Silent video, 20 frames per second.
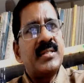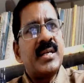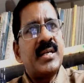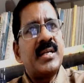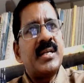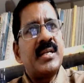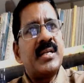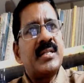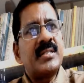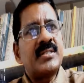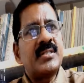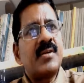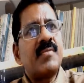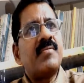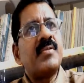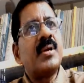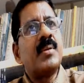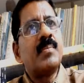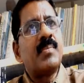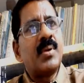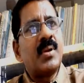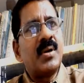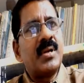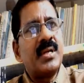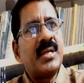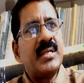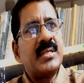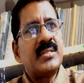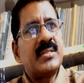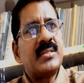categories of
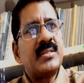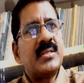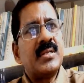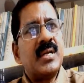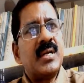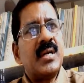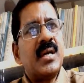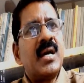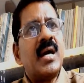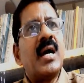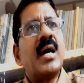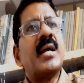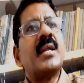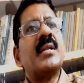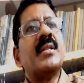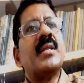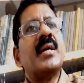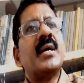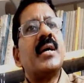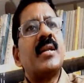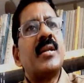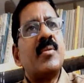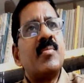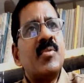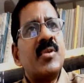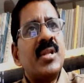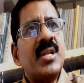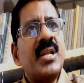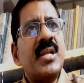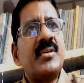employees and their
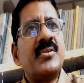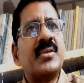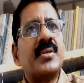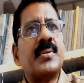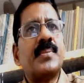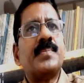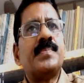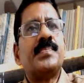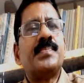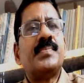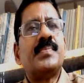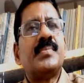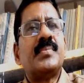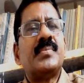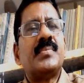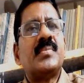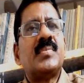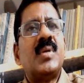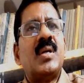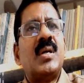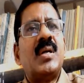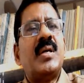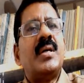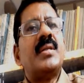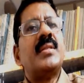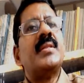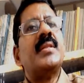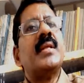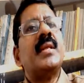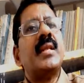remuneration.
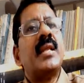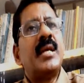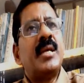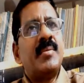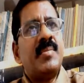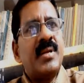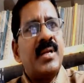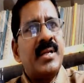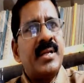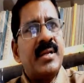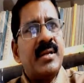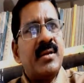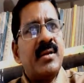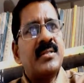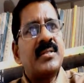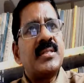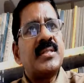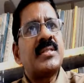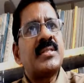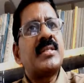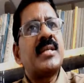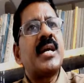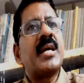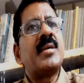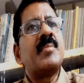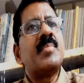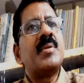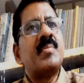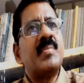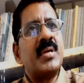The liability losses can
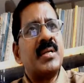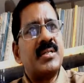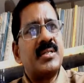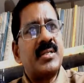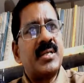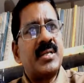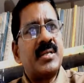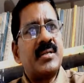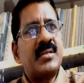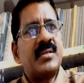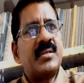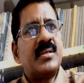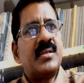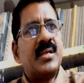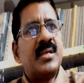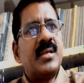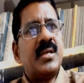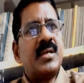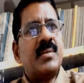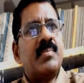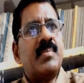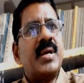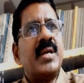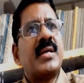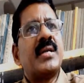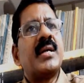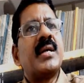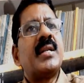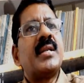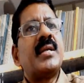be measured by
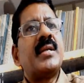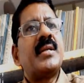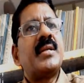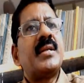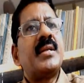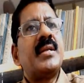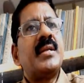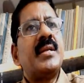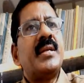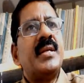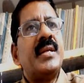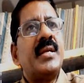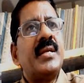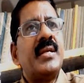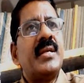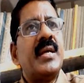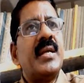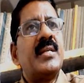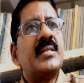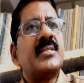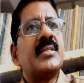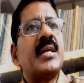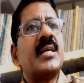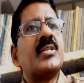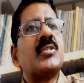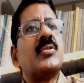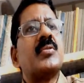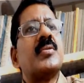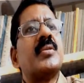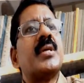collecting details as
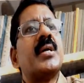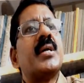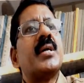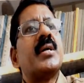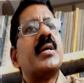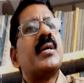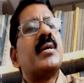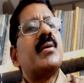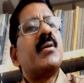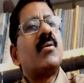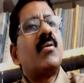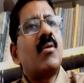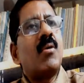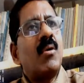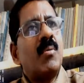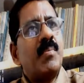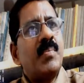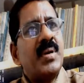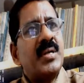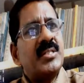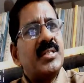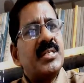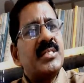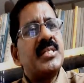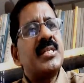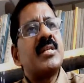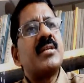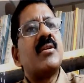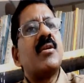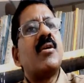to the
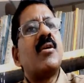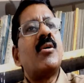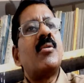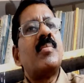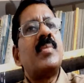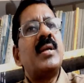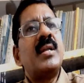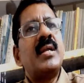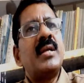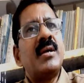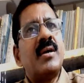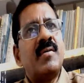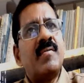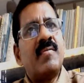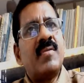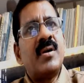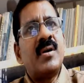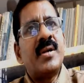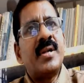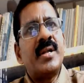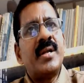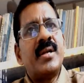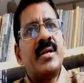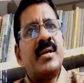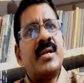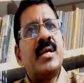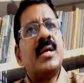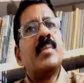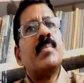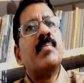compensation normally awarded
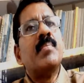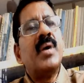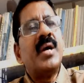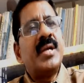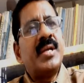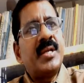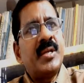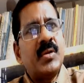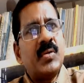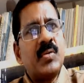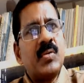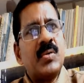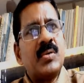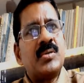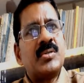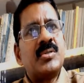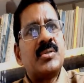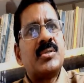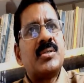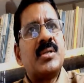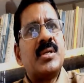by courts